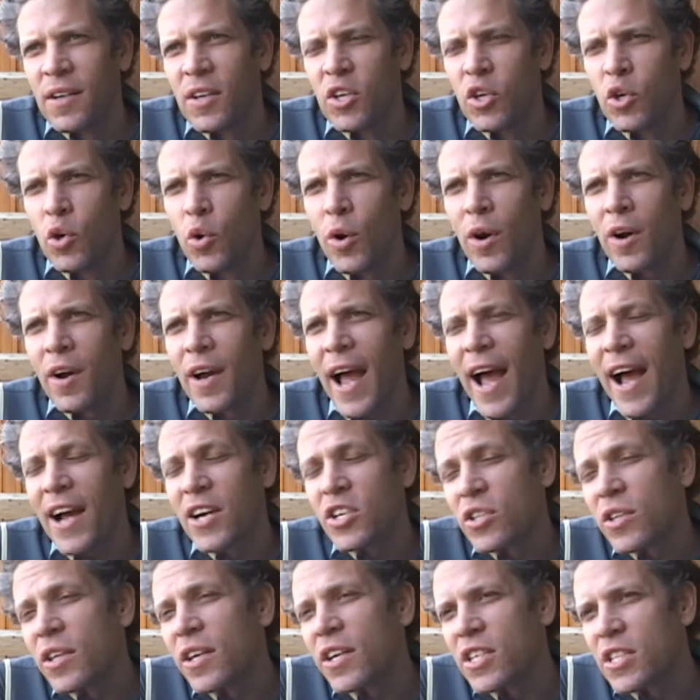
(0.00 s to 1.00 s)
you are
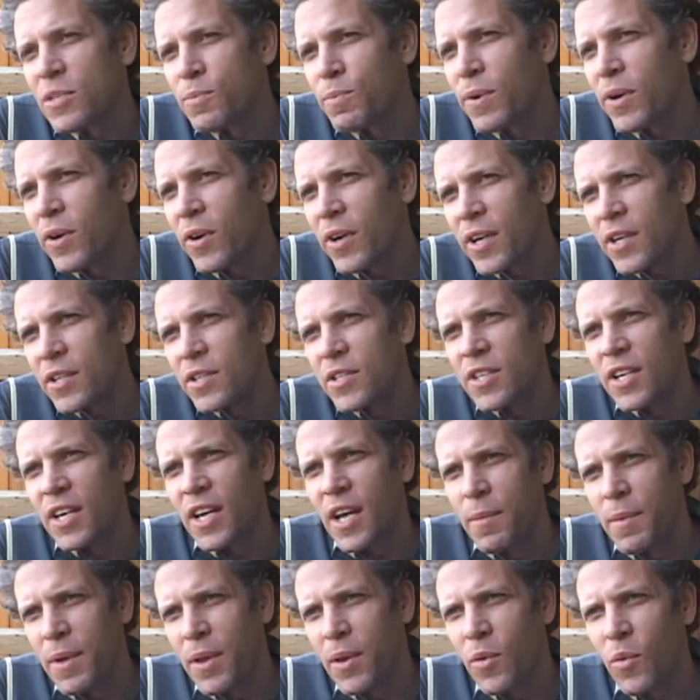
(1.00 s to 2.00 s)
actually experiencing.
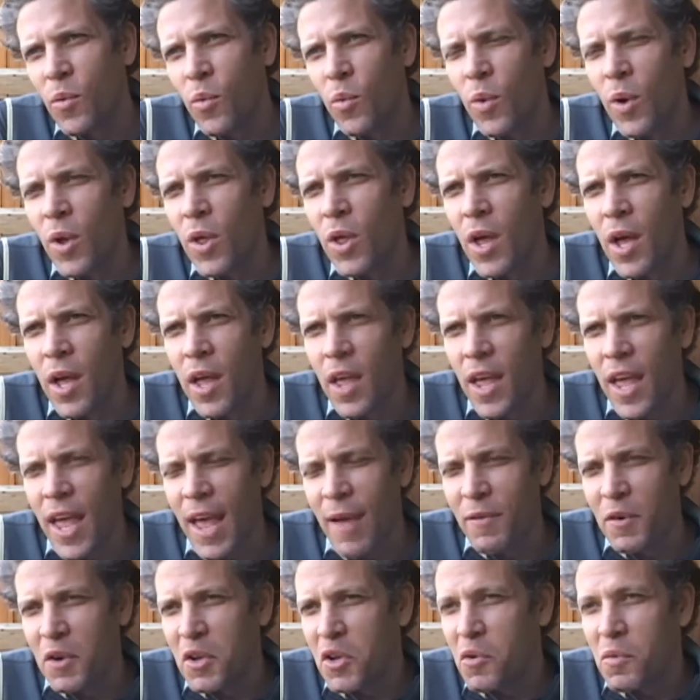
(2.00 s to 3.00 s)
I mean, mm.
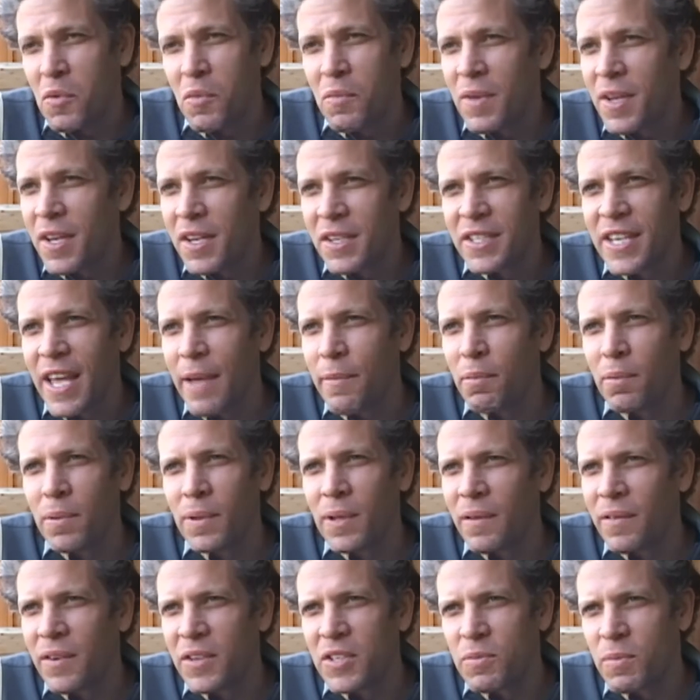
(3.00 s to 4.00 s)
every human being is
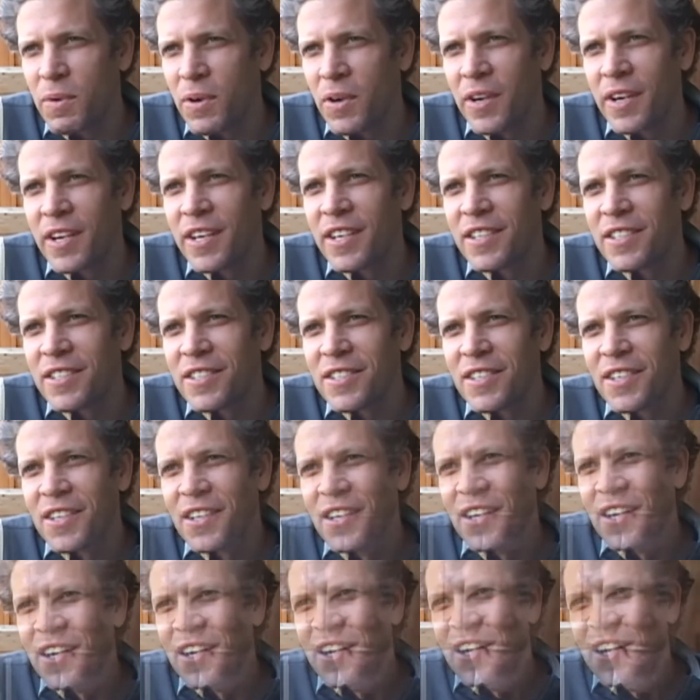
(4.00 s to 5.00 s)
capable of experience, mm.
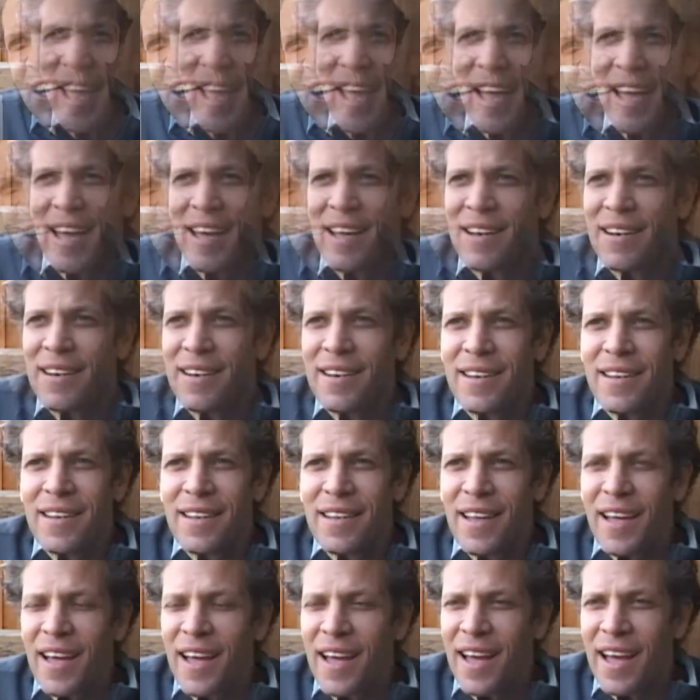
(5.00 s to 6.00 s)
and
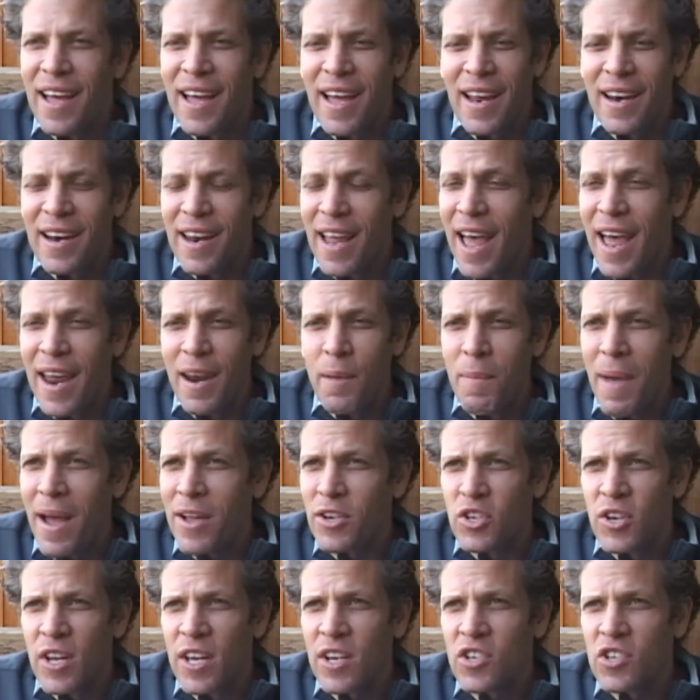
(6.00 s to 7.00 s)
and and
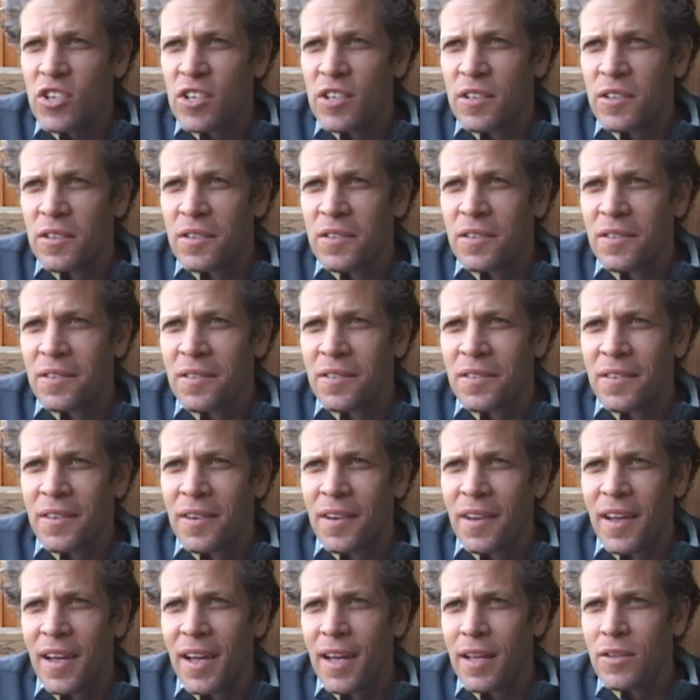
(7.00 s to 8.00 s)
imagination,
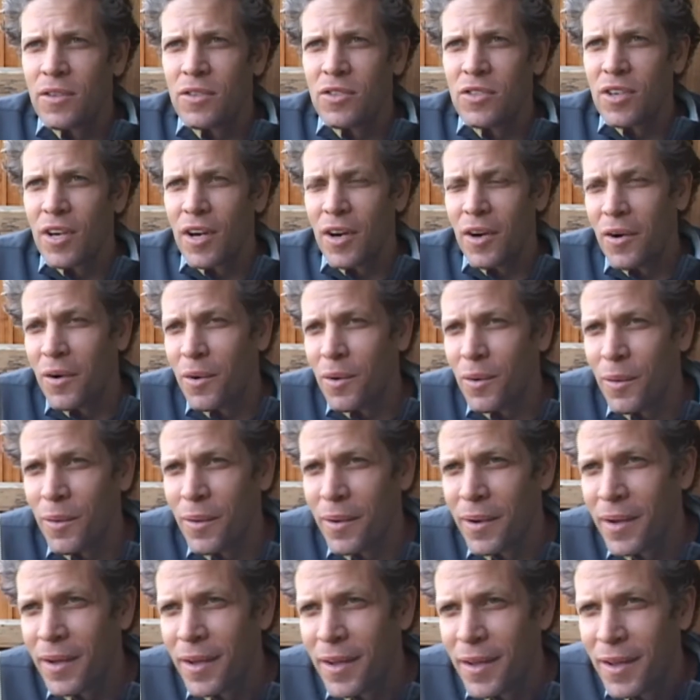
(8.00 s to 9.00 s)
and so.
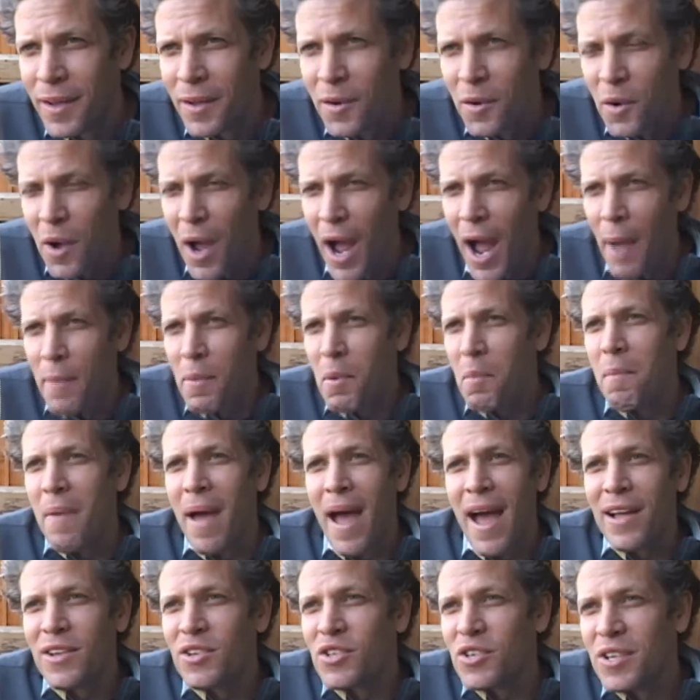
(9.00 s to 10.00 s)
I'm
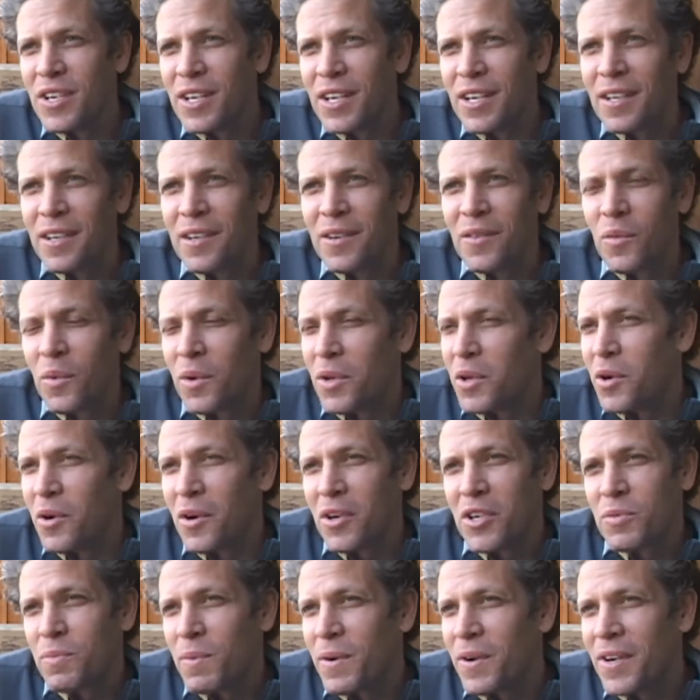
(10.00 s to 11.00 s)
imagining what you're
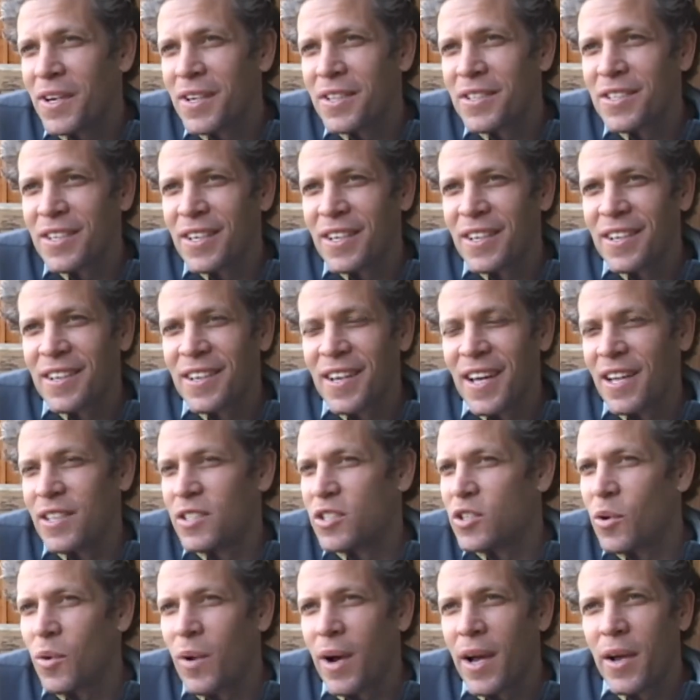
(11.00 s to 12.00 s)
experiencing, and
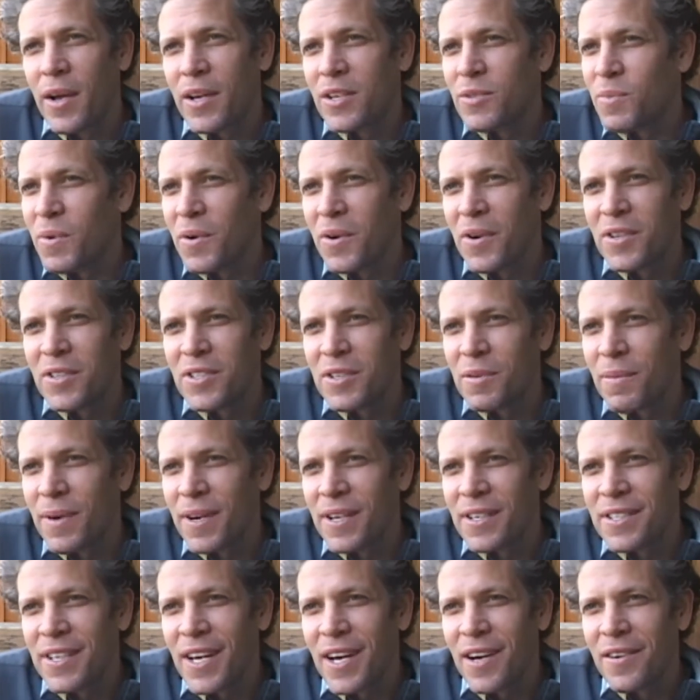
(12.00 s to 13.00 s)
so I experience it
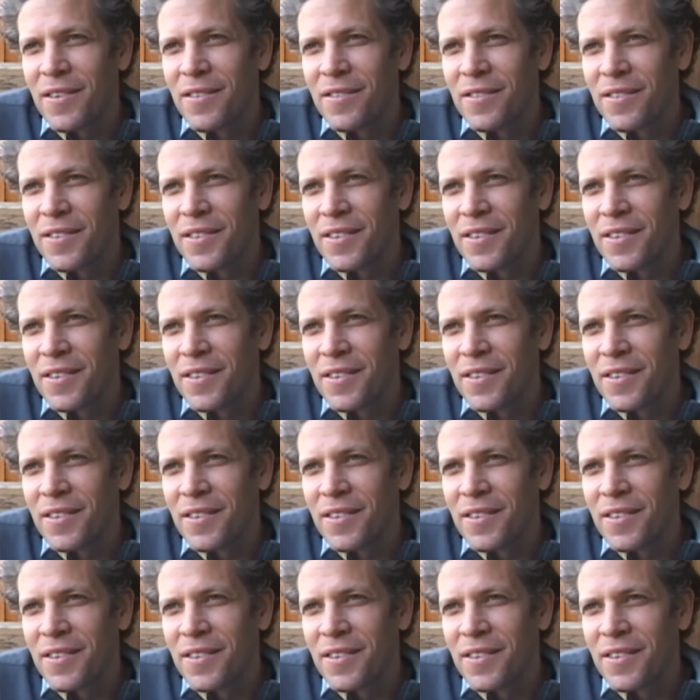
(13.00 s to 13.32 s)
myself.